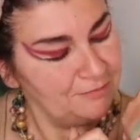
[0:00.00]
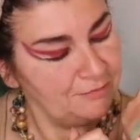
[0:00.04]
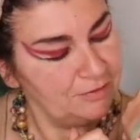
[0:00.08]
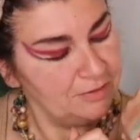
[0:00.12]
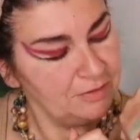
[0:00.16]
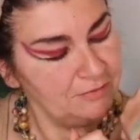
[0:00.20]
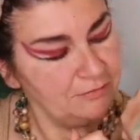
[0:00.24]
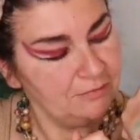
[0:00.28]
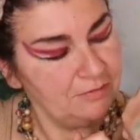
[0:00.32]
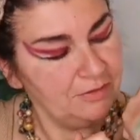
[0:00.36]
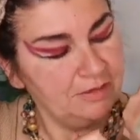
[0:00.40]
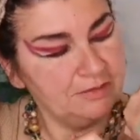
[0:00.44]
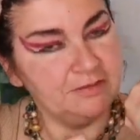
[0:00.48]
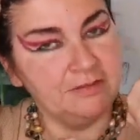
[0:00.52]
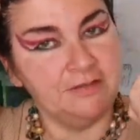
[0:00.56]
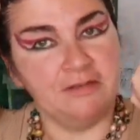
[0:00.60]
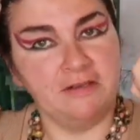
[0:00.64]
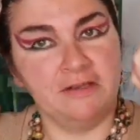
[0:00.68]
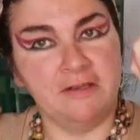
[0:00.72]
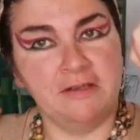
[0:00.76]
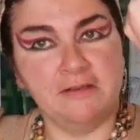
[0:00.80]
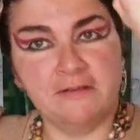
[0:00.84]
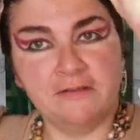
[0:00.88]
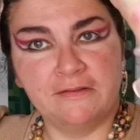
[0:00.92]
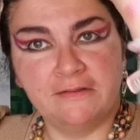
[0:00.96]
Very
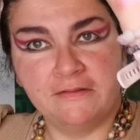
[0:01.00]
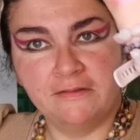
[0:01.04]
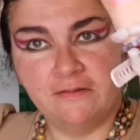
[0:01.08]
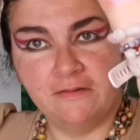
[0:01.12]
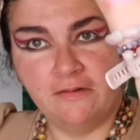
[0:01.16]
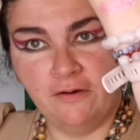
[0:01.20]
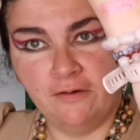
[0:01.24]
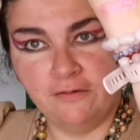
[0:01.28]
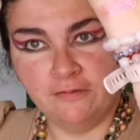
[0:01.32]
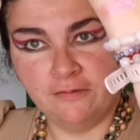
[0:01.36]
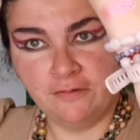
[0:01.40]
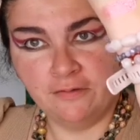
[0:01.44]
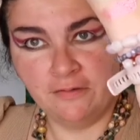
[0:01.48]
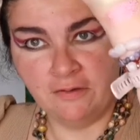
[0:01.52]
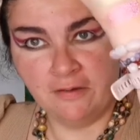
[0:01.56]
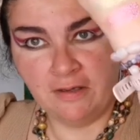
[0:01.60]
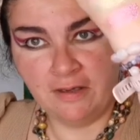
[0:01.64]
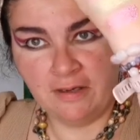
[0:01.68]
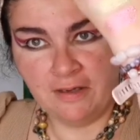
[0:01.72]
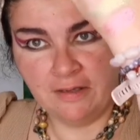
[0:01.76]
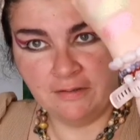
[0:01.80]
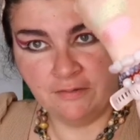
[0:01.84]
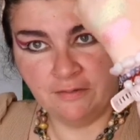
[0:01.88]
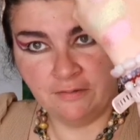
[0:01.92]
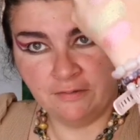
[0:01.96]
flattering,
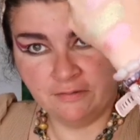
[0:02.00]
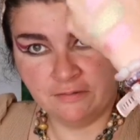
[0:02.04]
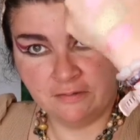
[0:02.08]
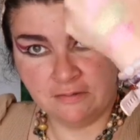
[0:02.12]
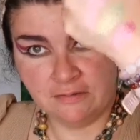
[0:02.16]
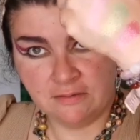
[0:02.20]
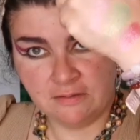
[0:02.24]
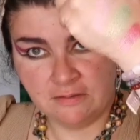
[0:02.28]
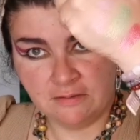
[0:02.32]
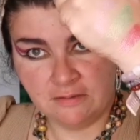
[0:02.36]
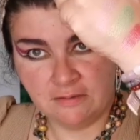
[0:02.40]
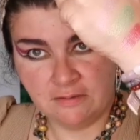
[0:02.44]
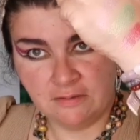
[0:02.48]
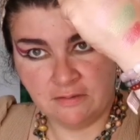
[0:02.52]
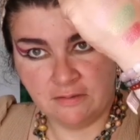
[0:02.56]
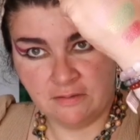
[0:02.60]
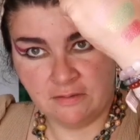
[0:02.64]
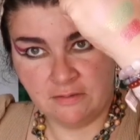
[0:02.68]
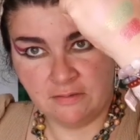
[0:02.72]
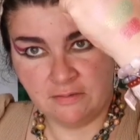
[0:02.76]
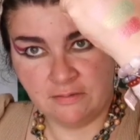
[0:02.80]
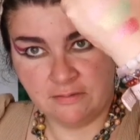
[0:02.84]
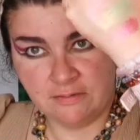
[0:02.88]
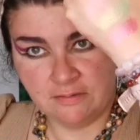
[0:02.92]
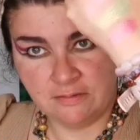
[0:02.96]
although I don't
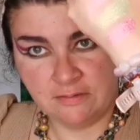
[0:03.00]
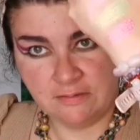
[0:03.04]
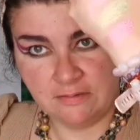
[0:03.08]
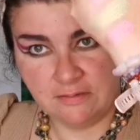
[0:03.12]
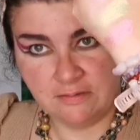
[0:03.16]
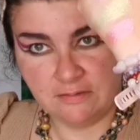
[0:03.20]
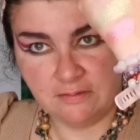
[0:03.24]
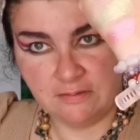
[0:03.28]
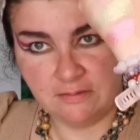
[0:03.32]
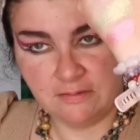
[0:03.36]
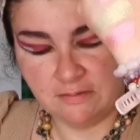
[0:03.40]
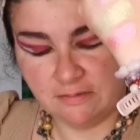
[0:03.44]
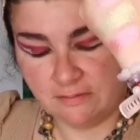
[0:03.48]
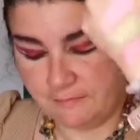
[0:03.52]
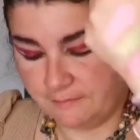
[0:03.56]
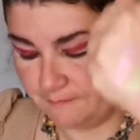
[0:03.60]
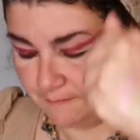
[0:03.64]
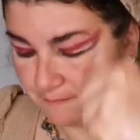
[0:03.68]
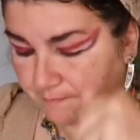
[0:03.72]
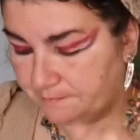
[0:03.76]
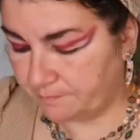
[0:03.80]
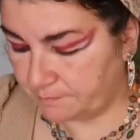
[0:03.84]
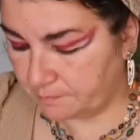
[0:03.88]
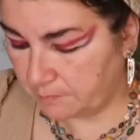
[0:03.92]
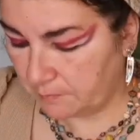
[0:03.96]
use
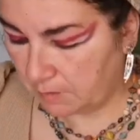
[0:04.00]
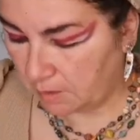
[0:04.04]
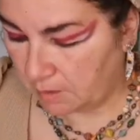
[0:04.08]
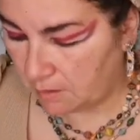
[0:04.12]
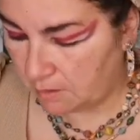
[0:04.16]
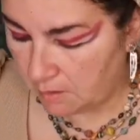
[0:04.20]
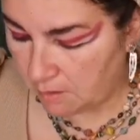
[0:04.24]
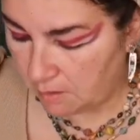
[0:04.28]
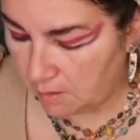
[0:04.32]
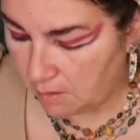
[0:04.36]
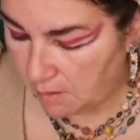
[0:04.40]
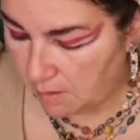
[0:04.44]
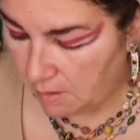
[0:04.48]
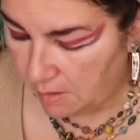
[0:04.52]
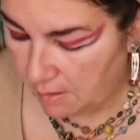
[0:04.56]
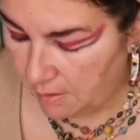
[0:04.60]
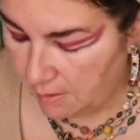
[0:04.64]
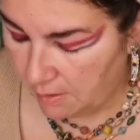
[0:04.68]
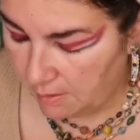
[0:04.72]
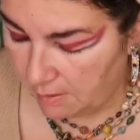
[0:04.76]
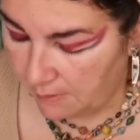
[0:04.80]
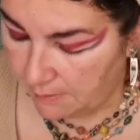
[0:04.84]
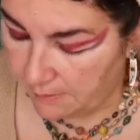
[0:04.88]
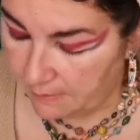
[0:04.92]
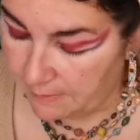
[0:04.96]
it.
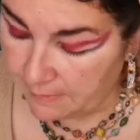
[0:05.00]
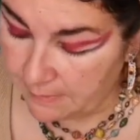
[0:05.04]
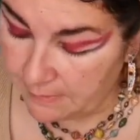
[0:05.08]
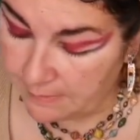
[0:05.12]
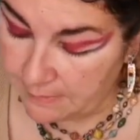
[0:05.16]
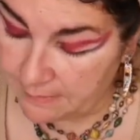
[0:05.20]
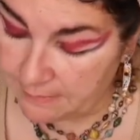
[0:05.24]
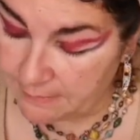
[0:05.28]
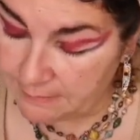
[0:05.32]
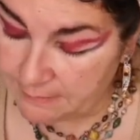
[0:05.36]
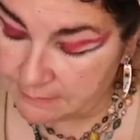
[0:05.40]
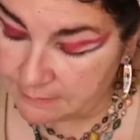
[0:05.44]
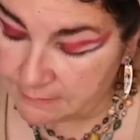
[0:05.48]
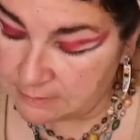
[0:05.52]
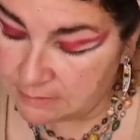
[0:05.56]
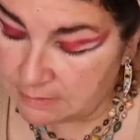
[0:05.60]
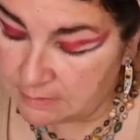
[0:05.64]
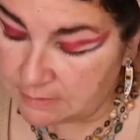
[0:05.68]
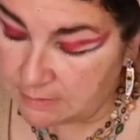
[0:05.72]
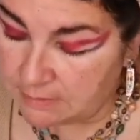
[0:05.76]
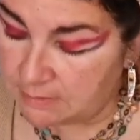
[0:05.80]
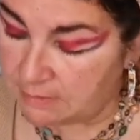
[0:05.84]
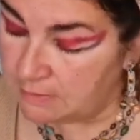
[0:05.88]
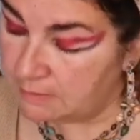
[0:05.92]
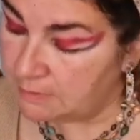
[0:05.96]
And
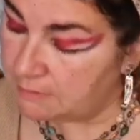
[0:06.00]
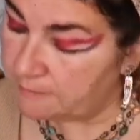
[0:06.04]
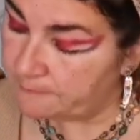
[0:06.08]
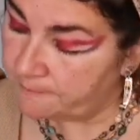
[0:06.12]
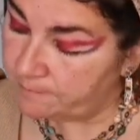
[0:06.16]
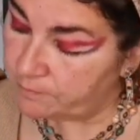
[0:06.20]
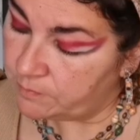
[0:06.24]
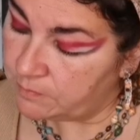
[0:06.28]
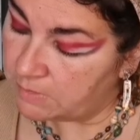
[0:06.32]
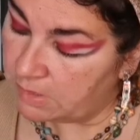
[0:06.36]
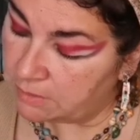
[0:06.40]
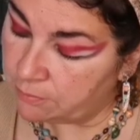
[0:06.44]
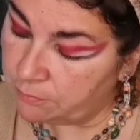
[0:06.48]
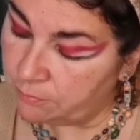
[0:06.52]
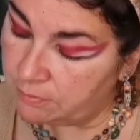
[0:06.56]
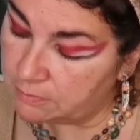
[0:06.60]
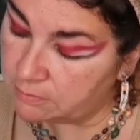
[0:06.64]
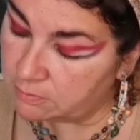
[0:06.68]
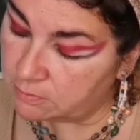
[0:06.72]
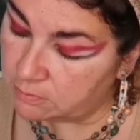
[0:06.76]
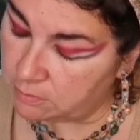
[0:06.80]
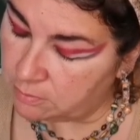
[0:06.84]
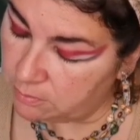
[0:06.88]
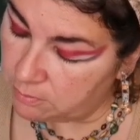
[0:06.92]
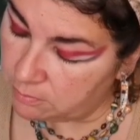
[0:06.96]
that one